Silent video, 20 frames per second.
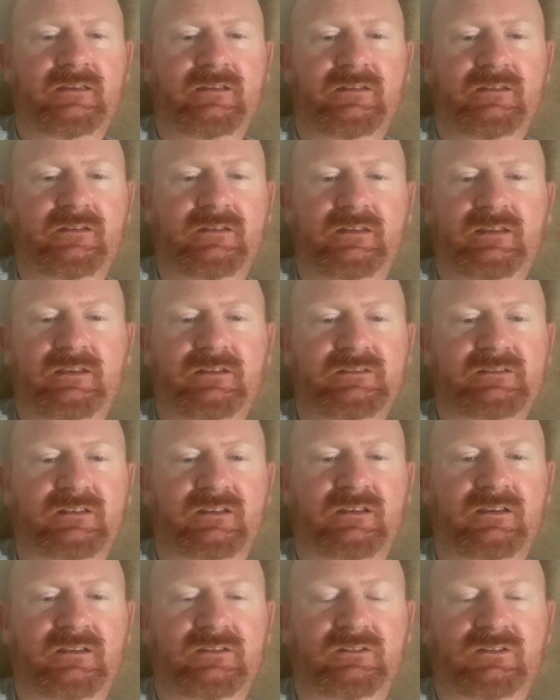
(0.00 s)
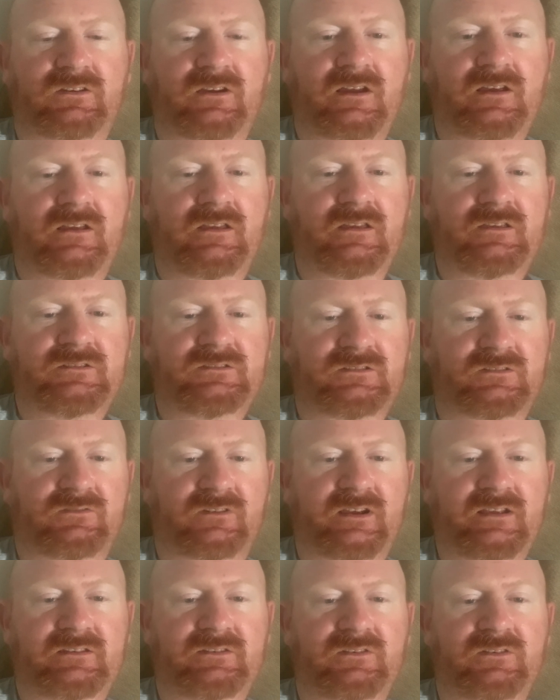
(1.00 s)
Dude, he's a he's a great he's a
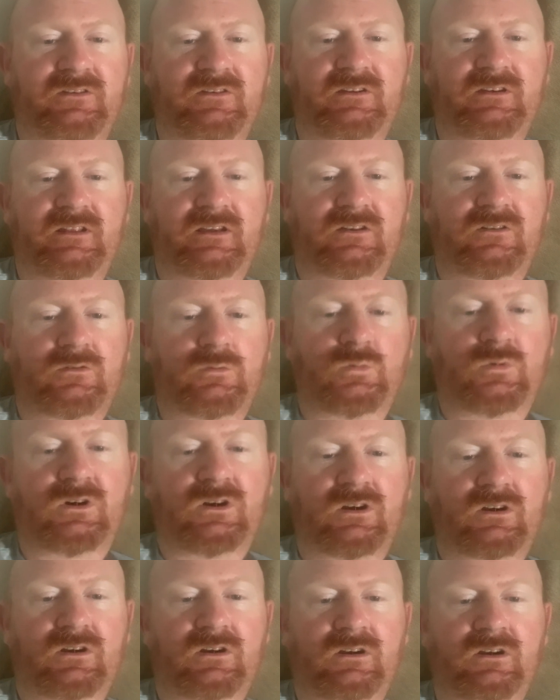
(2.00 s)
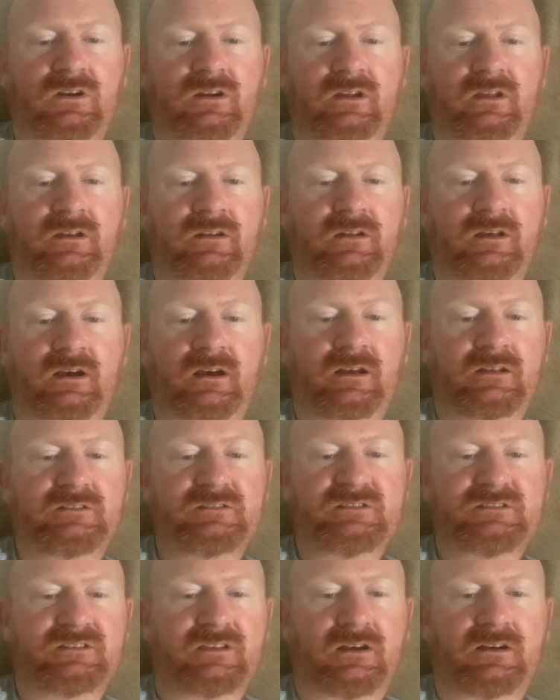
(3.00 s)
great dude, a good worker, and uh,
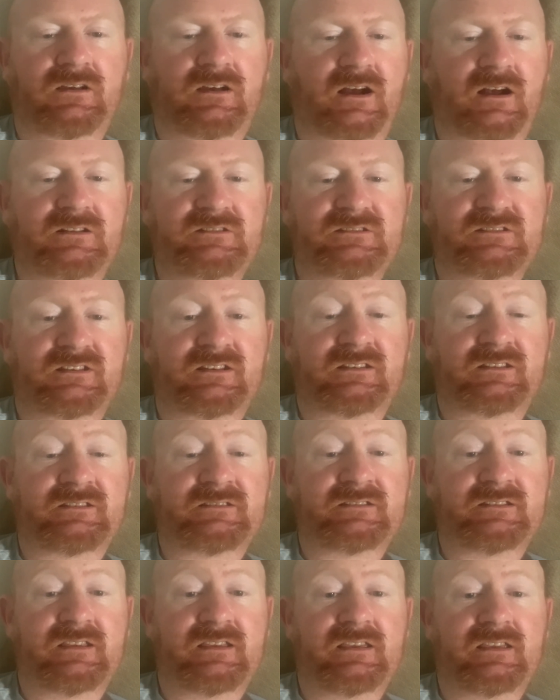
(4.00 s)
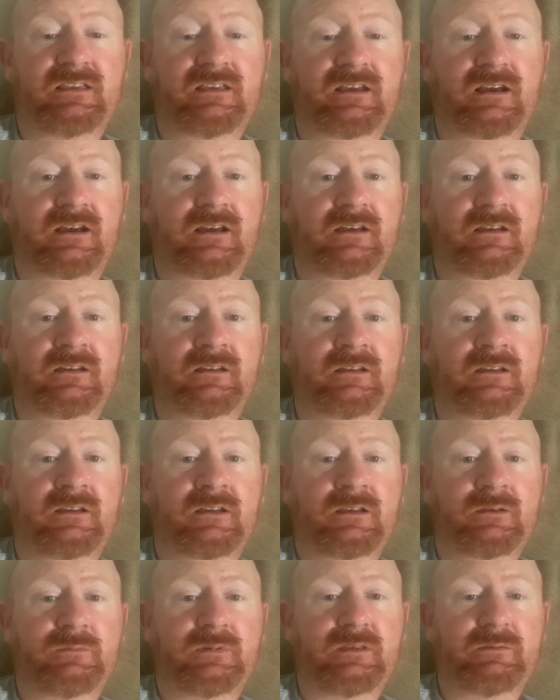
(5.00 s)
just I just like to see uh,
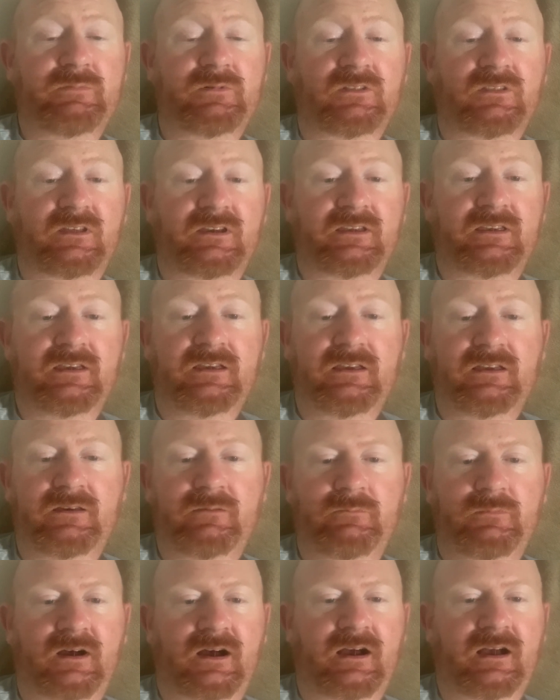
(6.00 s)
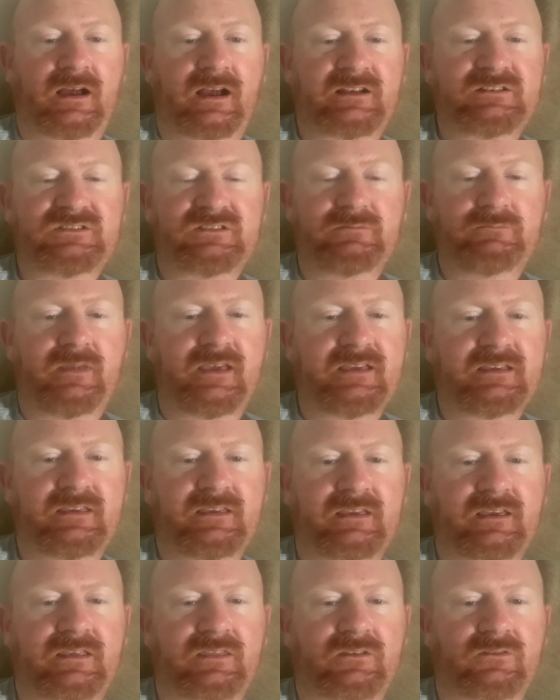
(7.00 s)
people like him uh, actually
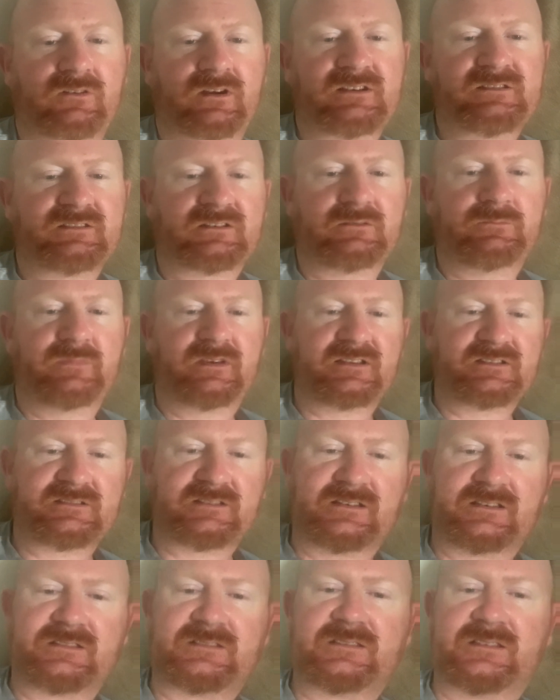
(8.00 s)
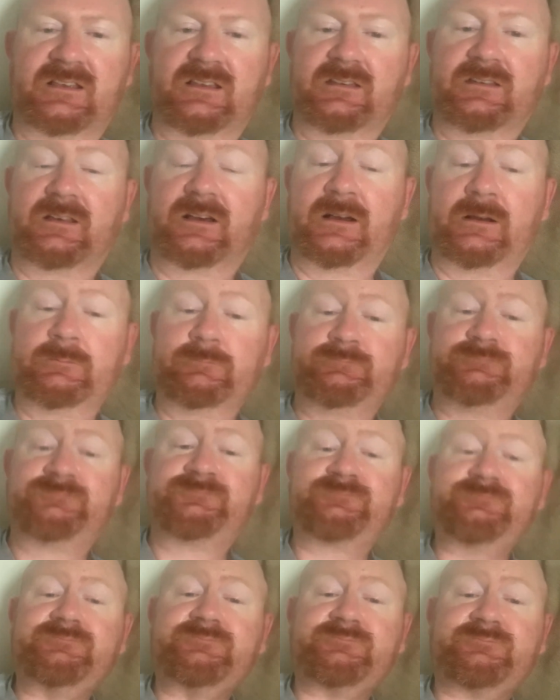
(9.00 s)
making it in the wrestling business and um
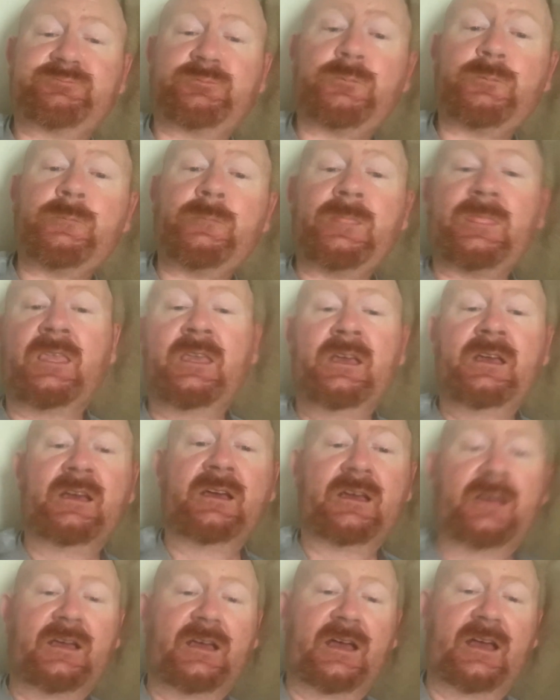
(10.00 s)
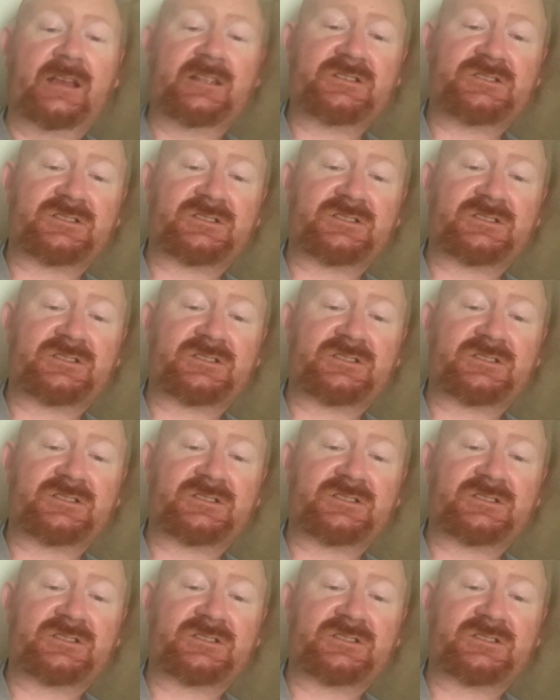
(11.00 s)
and